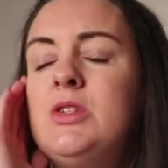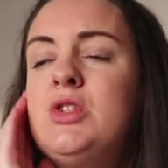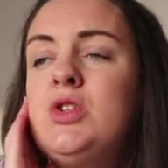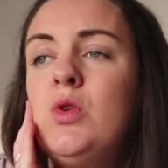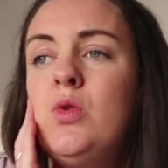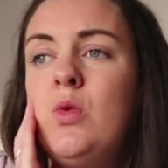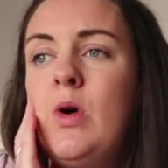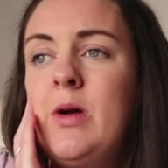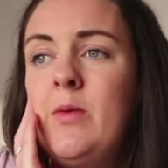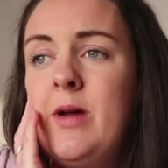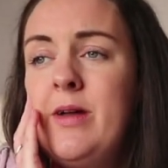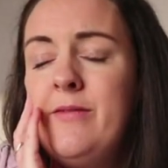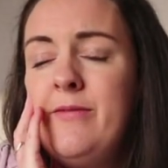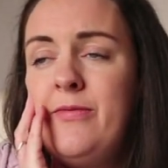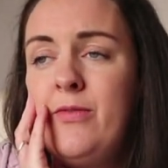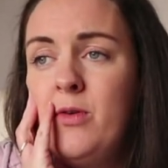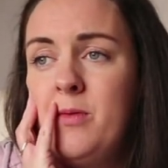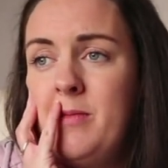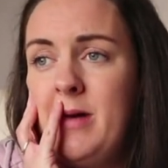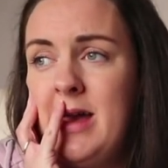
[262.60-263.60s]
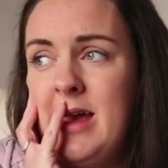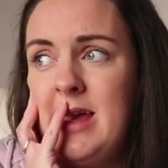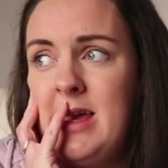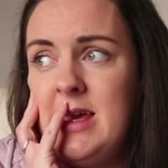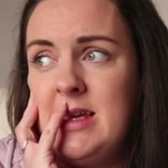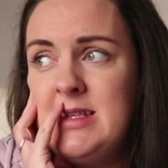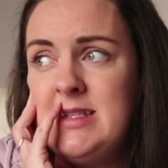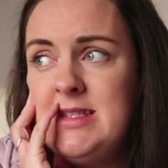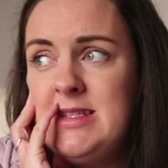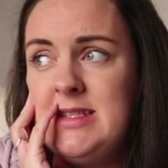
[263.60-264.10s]
So I went for
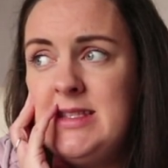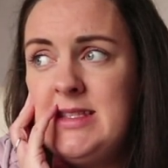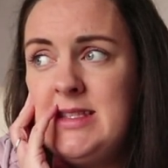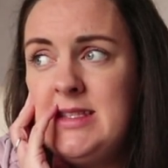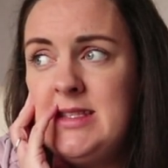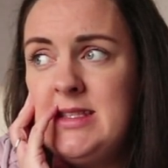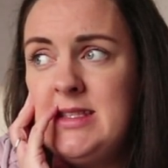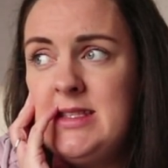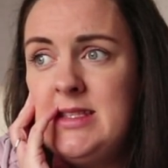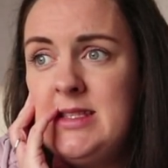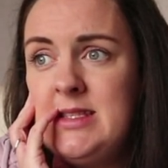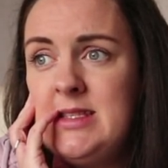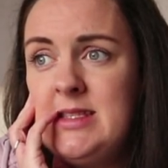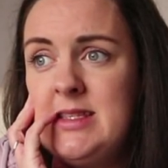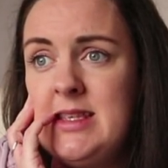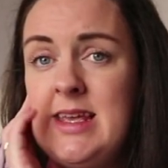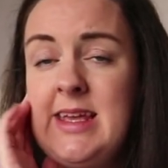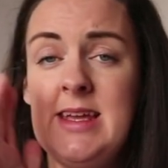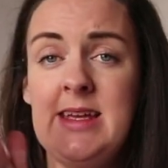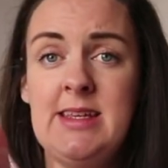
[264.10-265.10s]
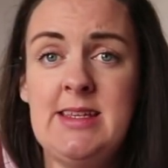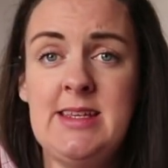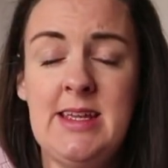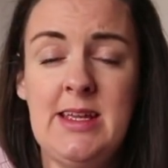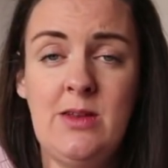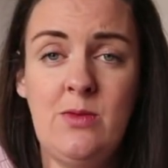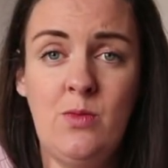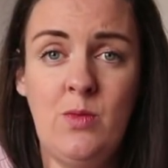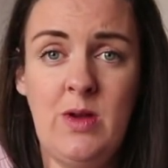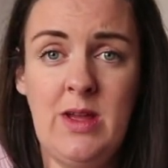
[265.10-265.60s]
my
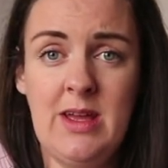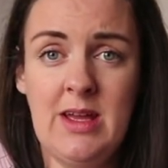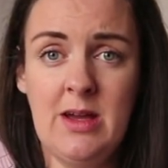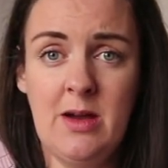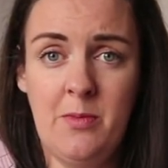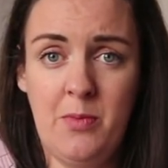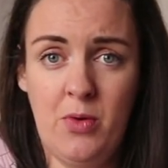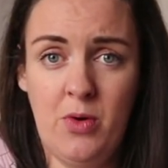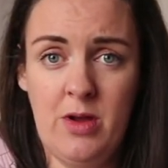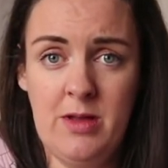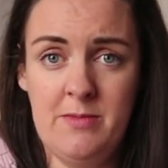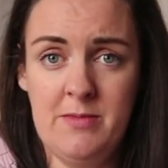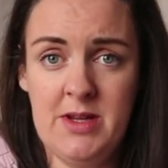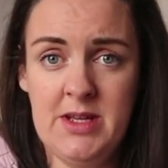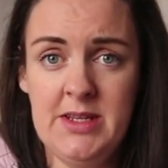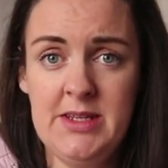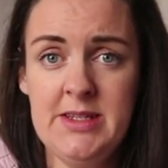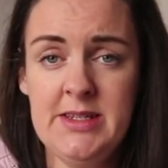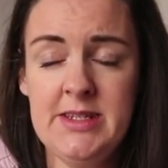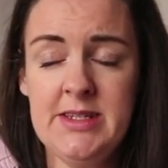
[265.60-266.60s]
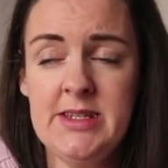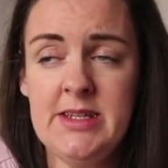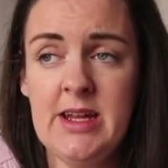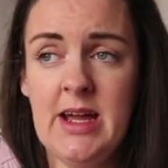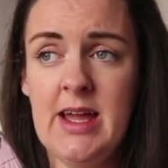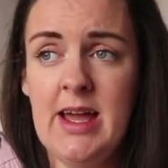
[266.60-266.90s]
18-week appointment.